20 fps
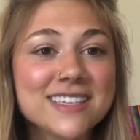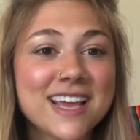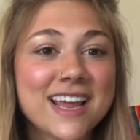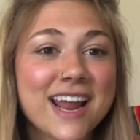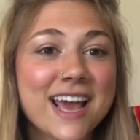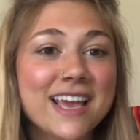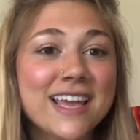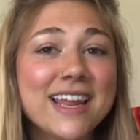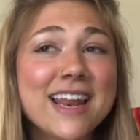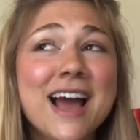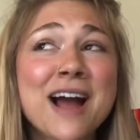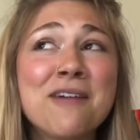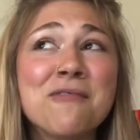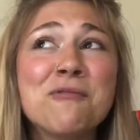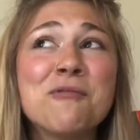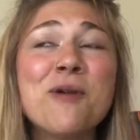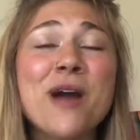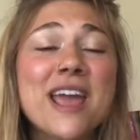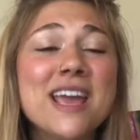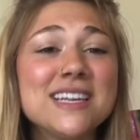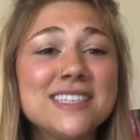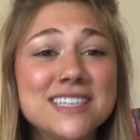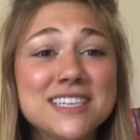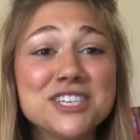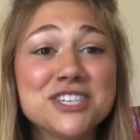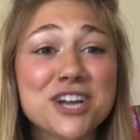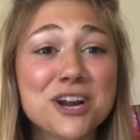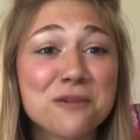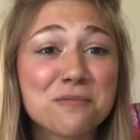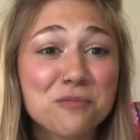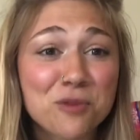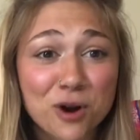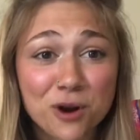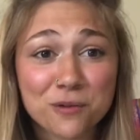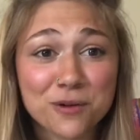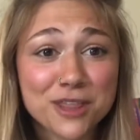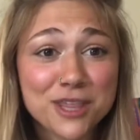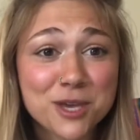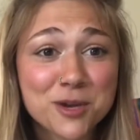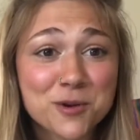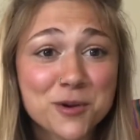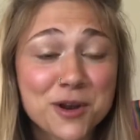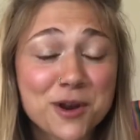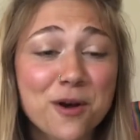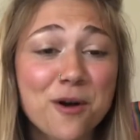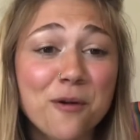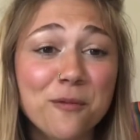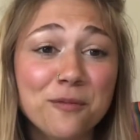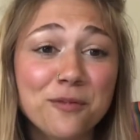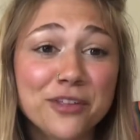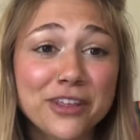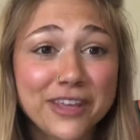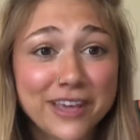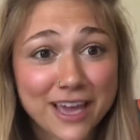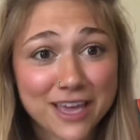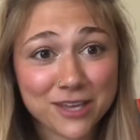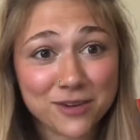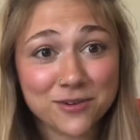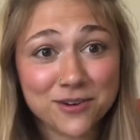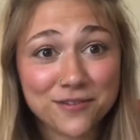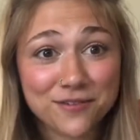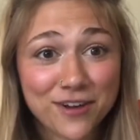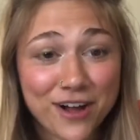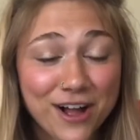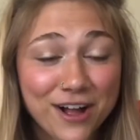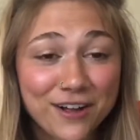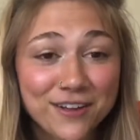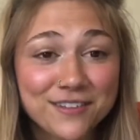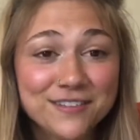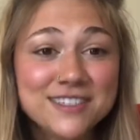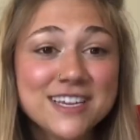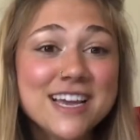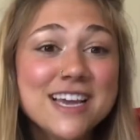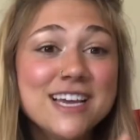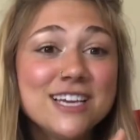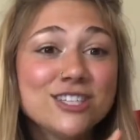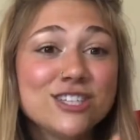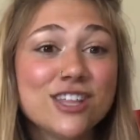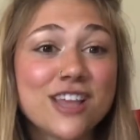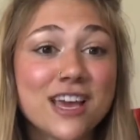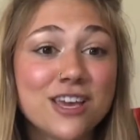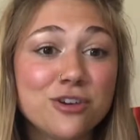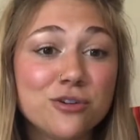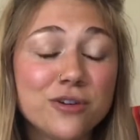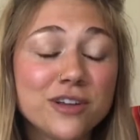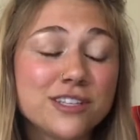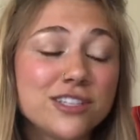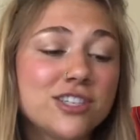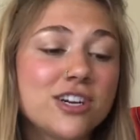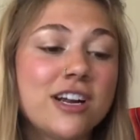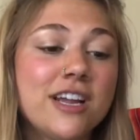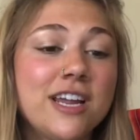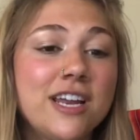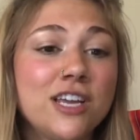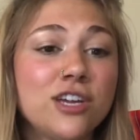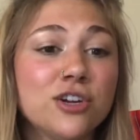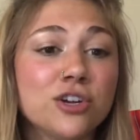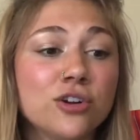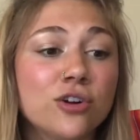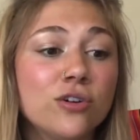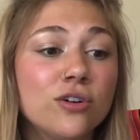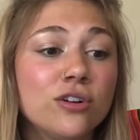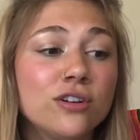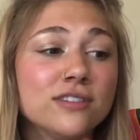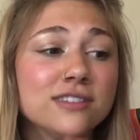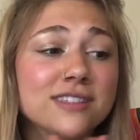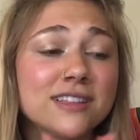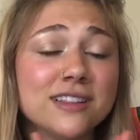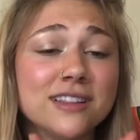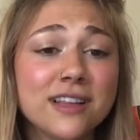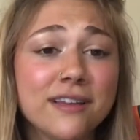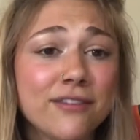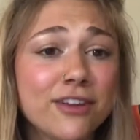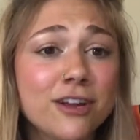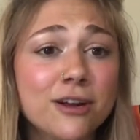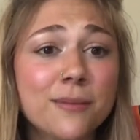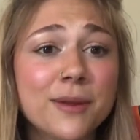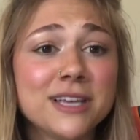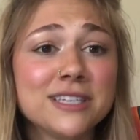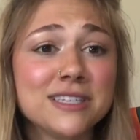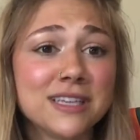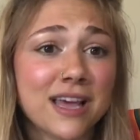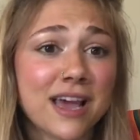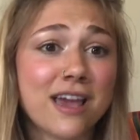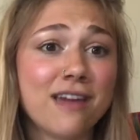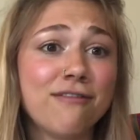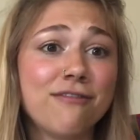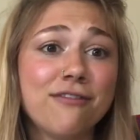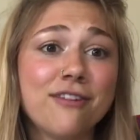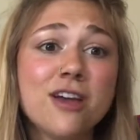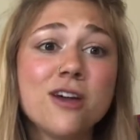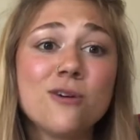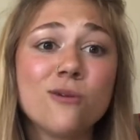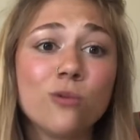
And I cannot wait to share more with you and hopefully get you involved so that you can start hitting your goals, living your best life,